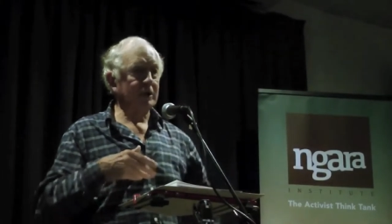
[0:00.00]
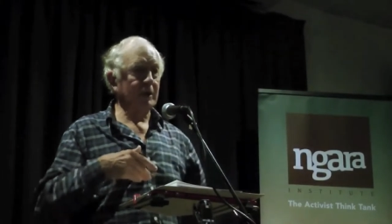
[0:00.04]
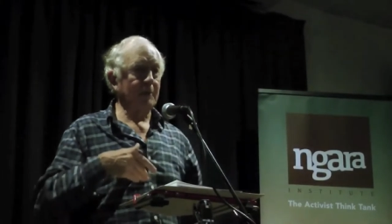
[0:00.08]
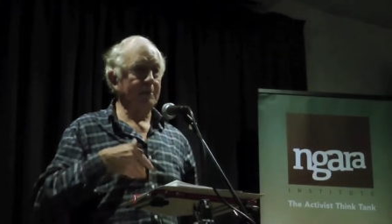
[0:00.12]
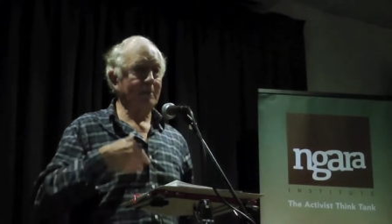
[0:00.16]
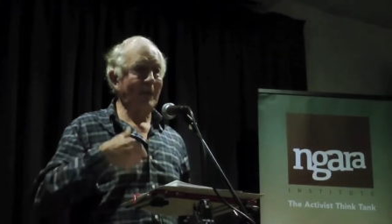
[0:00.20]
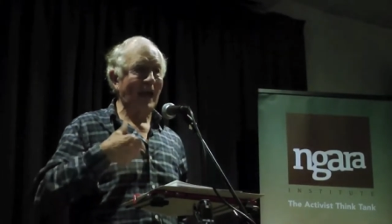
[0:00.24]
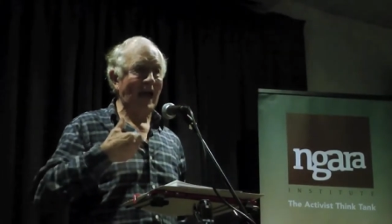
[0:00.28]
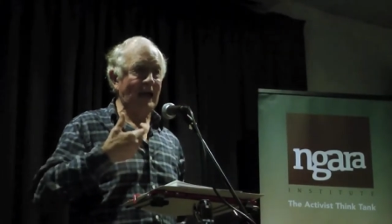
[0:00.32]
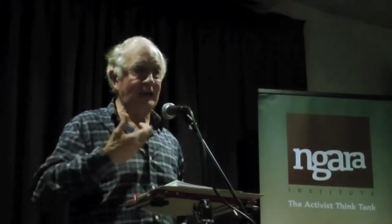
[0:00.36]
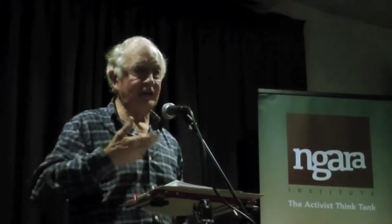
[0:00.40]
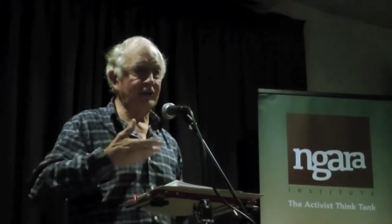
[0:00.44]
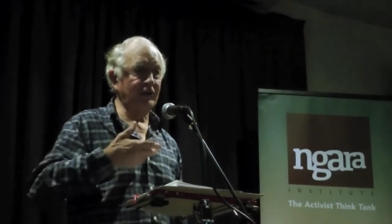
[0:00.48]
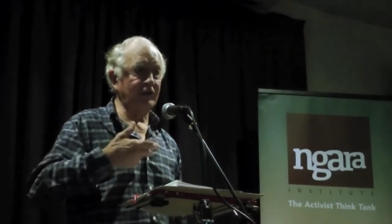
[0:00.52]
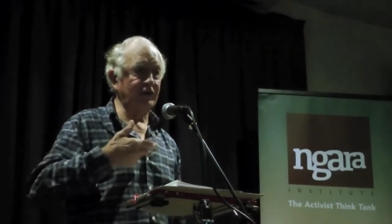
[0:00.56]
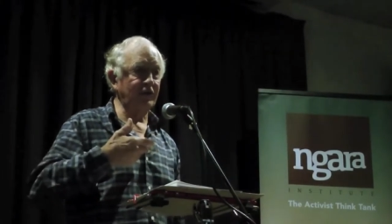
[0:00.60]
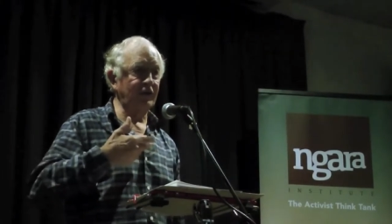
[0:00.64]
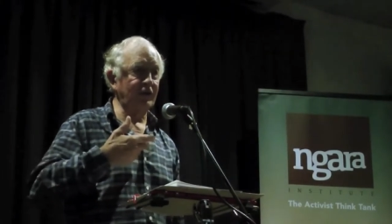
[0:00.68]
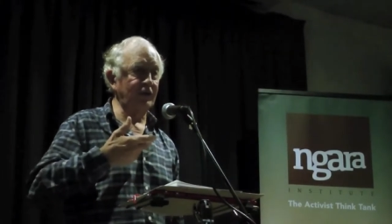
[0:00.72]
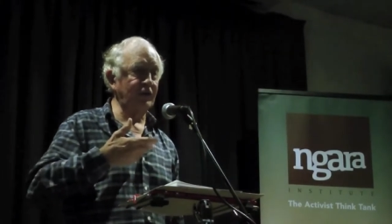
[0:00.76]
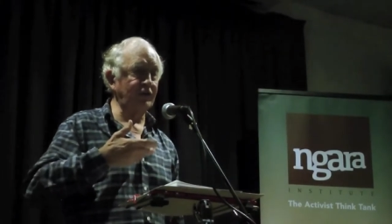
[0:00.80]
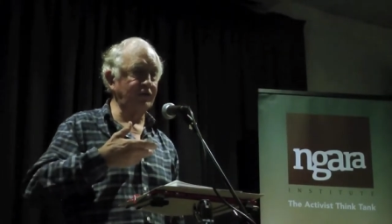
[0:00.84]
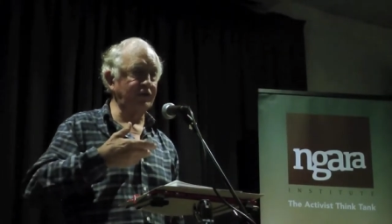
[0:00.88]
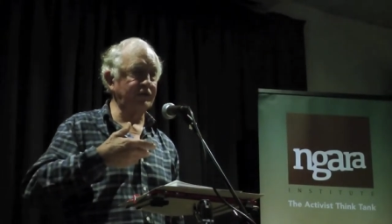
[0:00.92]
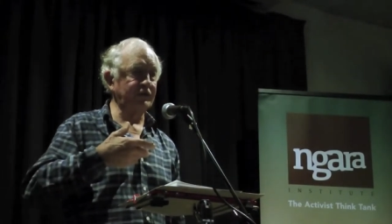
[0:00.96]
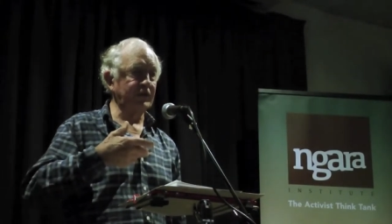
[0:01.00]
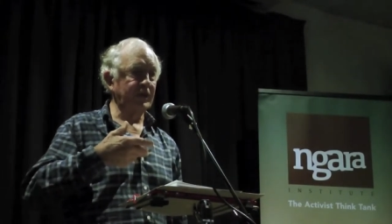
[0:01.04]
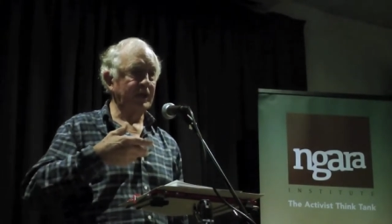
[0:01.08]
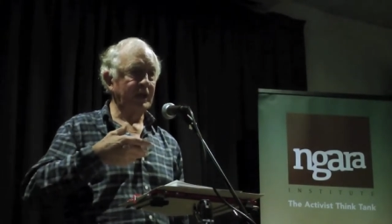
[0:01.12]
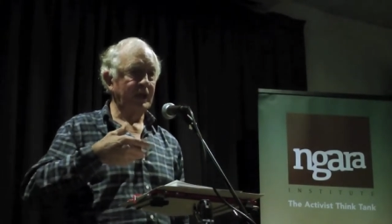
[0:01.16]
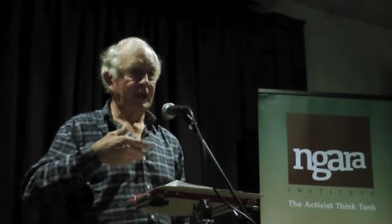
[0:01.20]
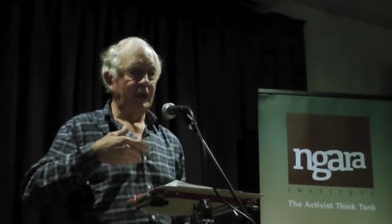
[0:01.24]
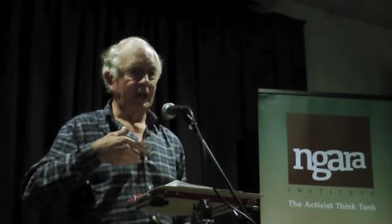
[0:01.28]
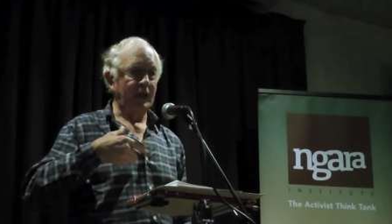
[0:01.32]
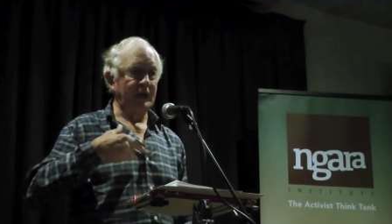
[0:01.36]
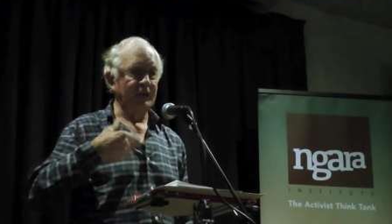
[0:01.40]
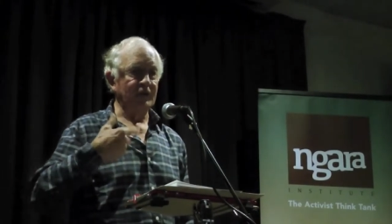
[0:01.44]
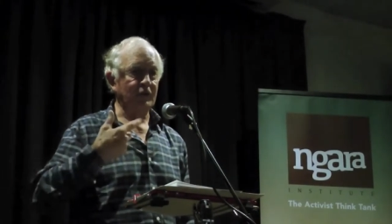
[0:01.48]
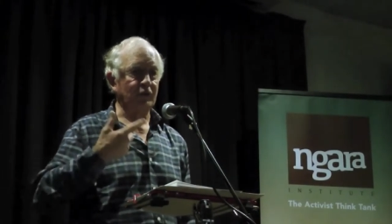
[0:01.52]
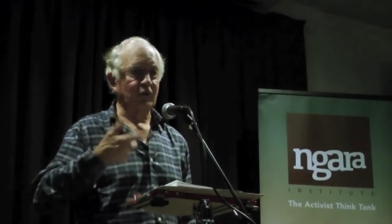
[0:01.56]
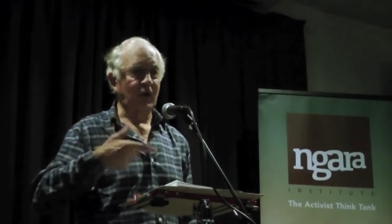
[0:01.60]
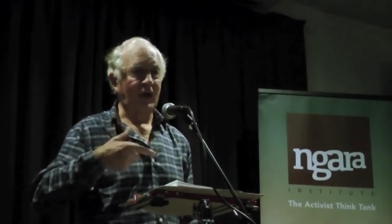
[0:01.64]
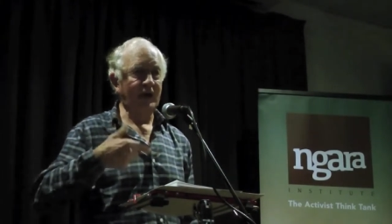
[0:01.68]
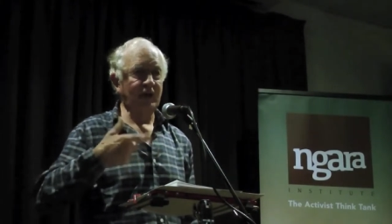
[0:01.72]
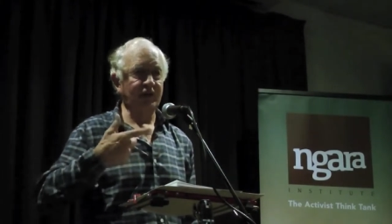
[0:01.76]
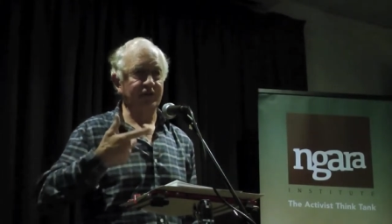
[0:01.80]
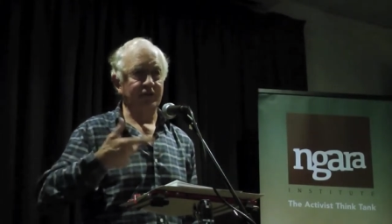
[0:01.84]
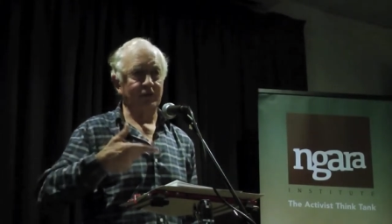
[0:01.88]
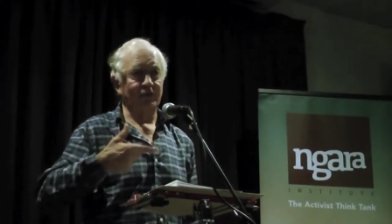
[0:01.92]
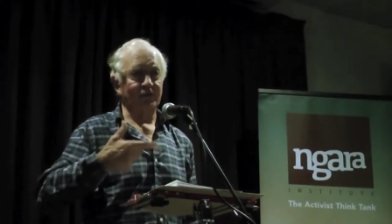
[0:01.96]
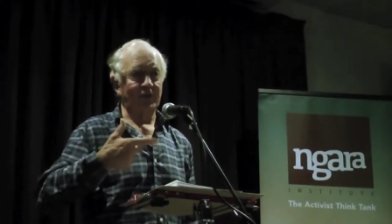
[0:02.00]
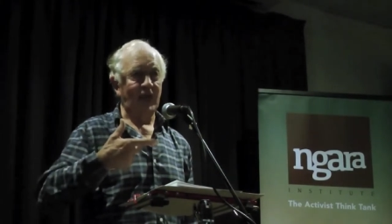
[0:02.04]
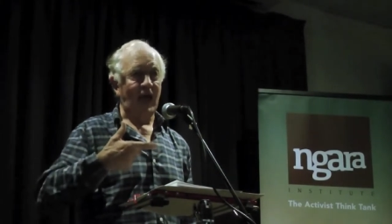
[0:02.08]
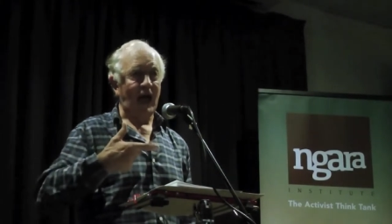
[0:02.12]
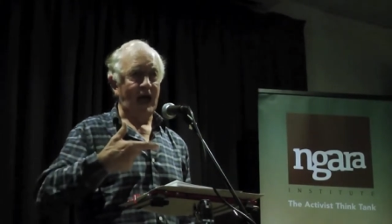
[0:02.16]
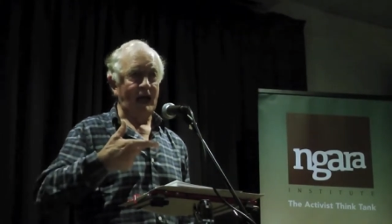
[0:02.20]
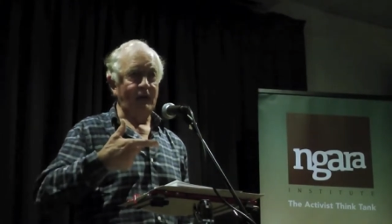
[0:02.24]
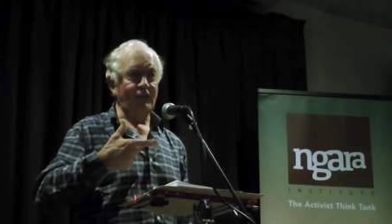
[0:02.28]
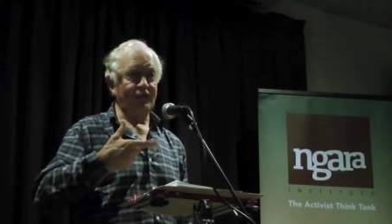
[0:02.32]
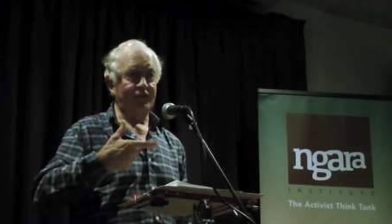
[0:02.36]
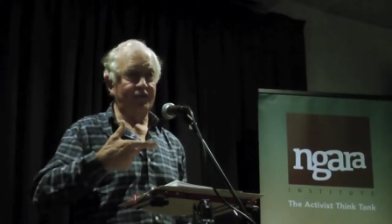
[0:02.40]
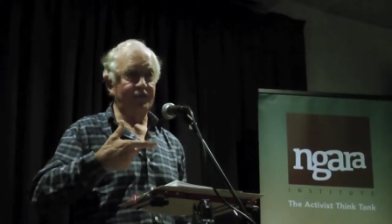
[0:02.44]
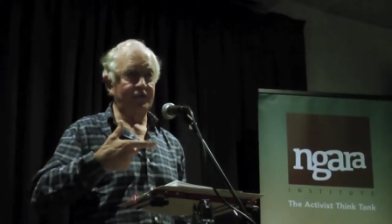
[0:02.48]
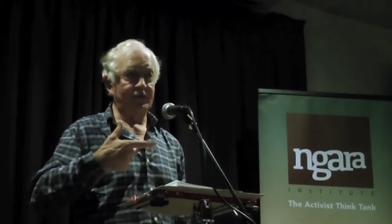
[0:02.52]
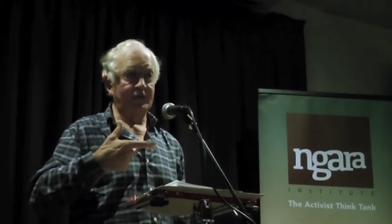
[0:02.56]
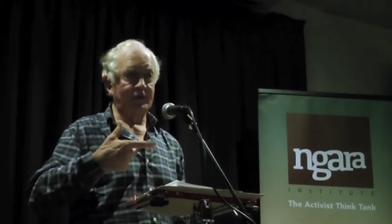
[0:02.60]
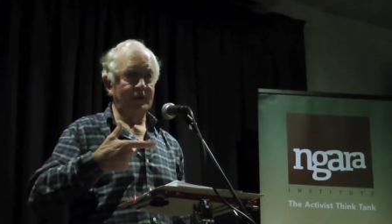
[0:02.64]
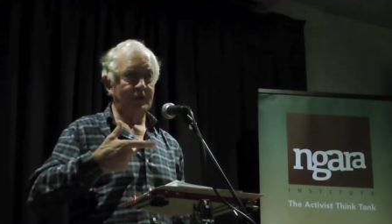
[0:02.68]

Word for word: competitors in the race of life.